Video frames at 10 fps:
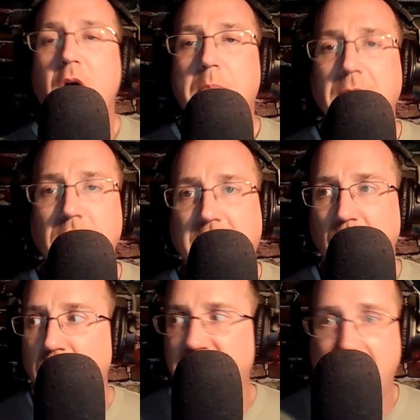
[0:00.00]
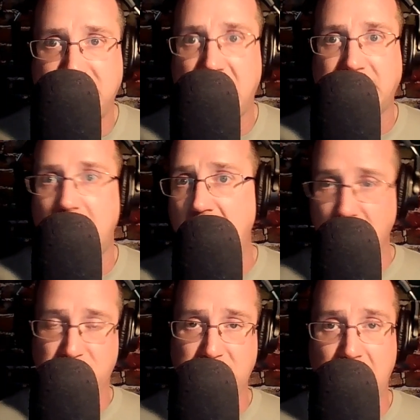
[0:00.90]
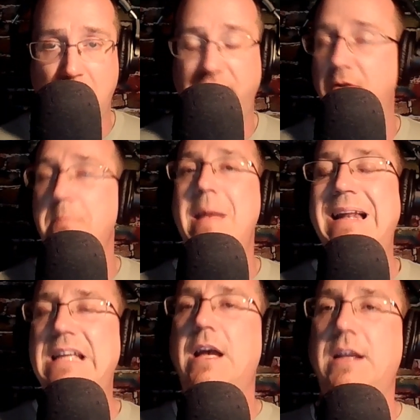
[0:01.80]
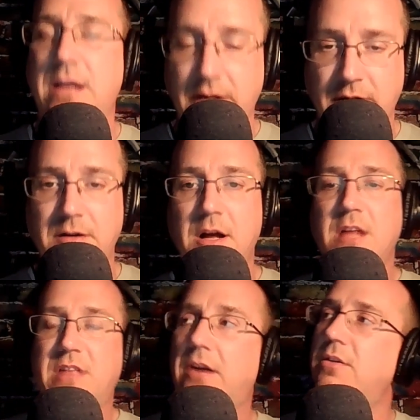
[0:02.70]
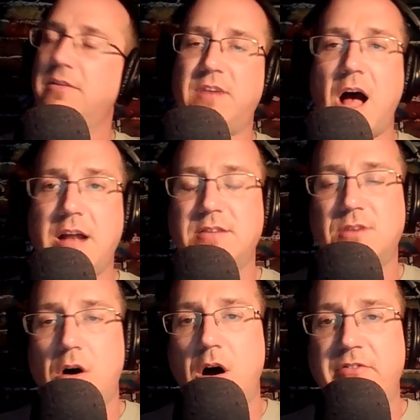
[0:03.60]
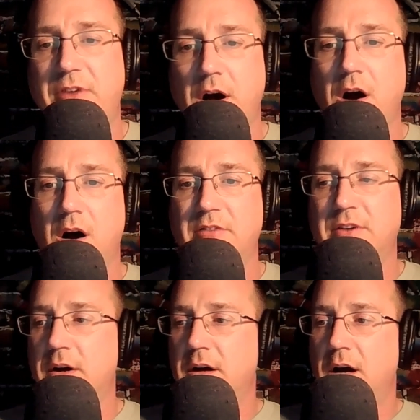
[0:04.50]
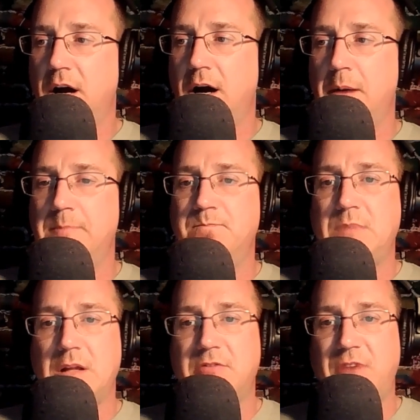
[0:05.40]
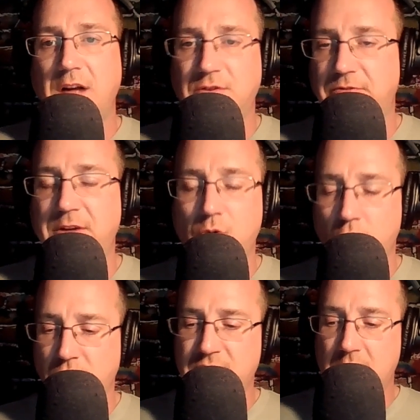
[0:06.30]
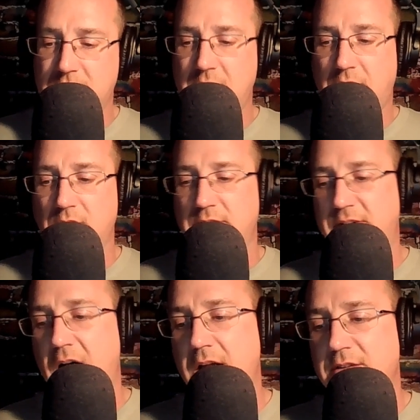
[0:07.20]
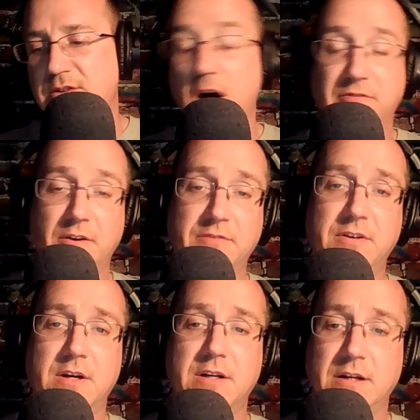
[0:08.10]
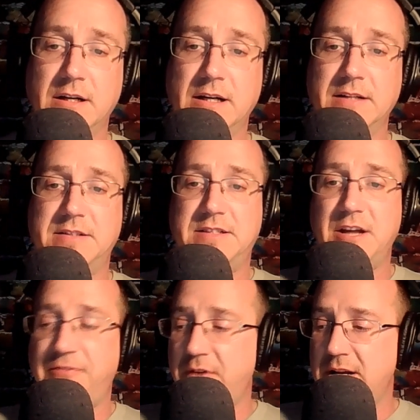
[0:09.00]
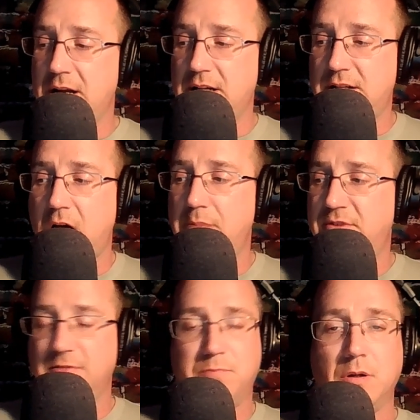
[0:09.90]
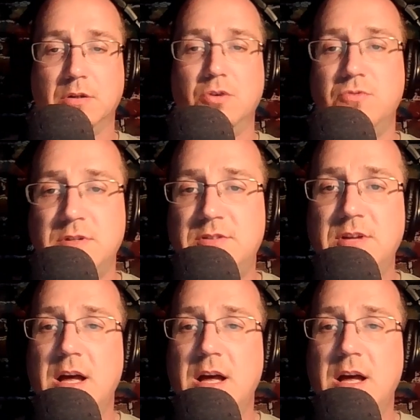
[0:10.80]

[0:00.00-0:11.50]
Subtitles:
But look, we've had technology now for many a year that could have got us off of fossil fuels, that could have got us off of different types of pollutants.